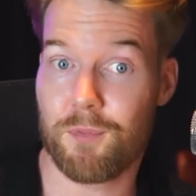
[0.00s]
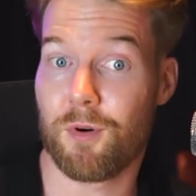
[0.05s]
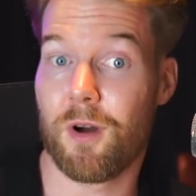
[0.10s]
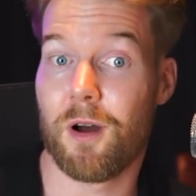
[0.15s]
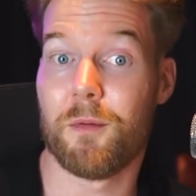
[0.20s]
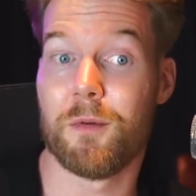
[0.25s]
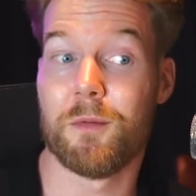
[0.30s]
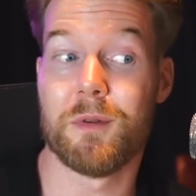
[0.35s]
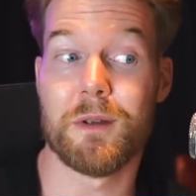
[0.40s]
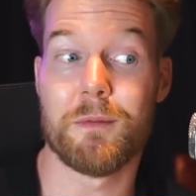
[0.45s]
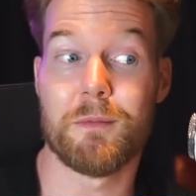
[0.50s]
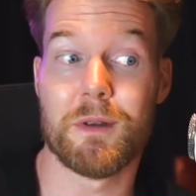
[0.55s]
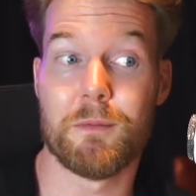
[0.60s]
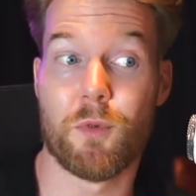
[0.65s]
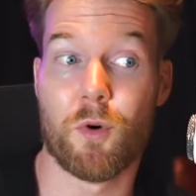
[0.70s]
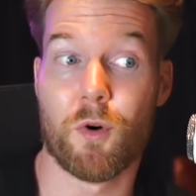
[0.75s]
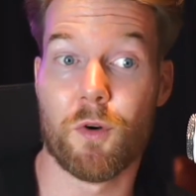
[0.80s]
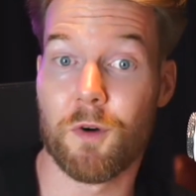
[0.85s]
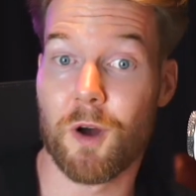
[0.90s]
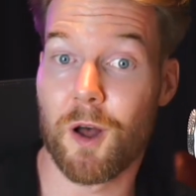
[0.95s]
probably be
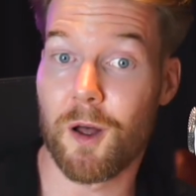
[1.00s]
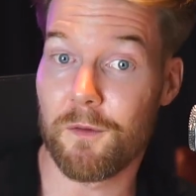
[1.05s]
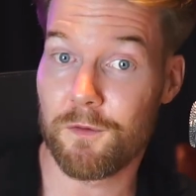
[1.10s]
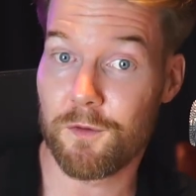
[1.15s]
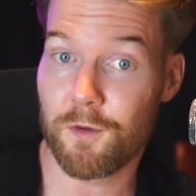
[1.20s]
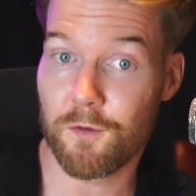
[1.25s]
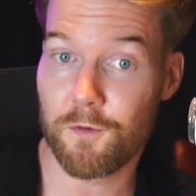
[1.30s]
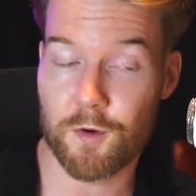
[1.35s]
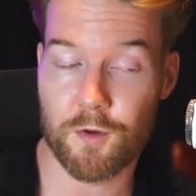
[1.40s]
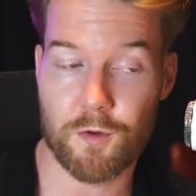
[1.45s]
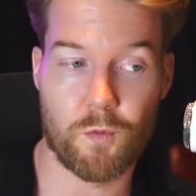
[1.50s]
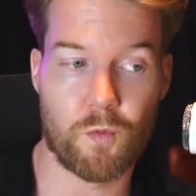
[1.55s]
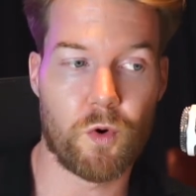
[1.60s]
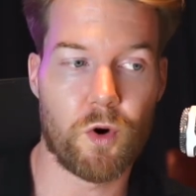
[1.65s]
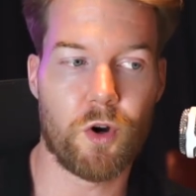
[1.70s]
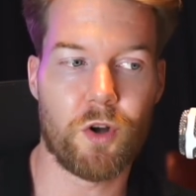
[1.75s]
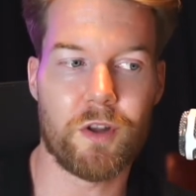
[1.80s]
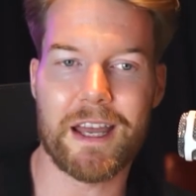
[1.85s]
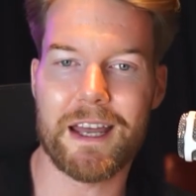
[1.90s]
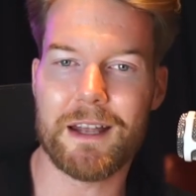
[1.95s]
more helpful for the world,